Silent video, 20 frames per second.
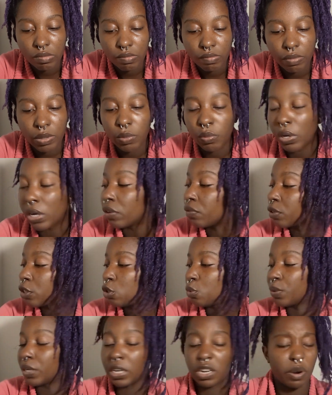Beware what
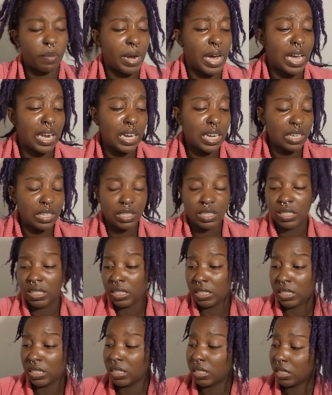you put in your body.
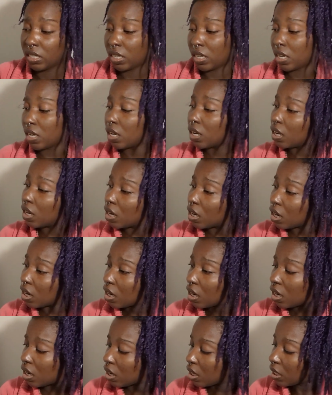
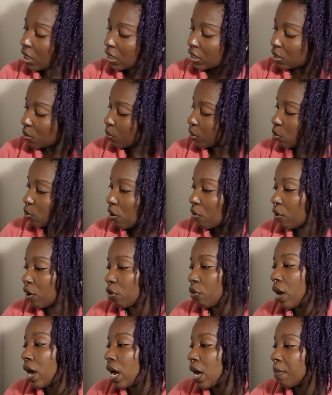Let's see, what do I want to
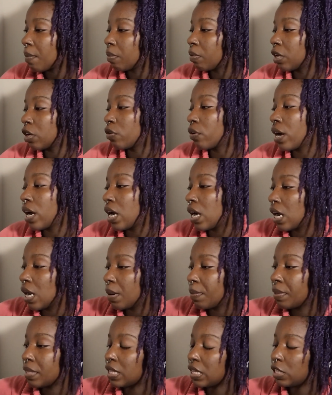grab? I'm gonna
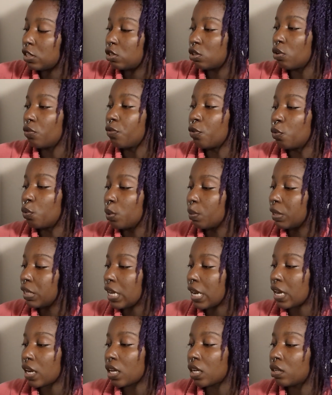grab the Soulful Woman
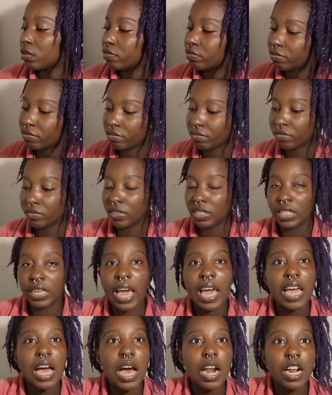deck.
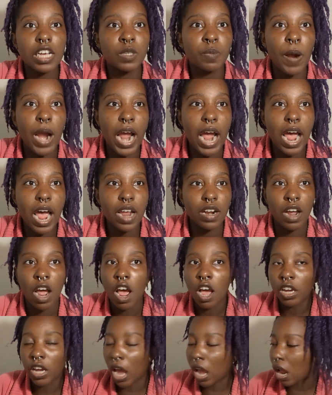Chaotic spread!
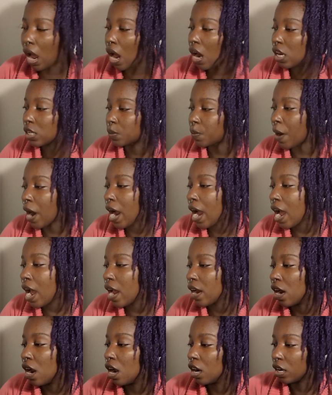Chaotic
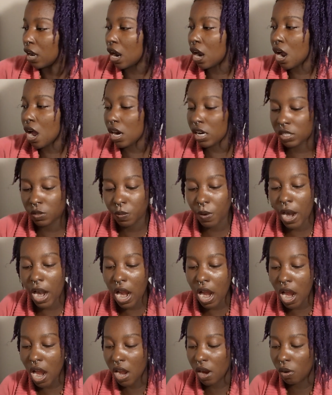spread! Chaotic
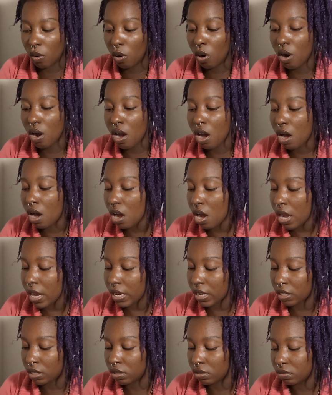spread!
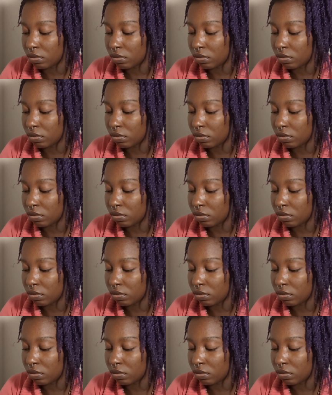Oi!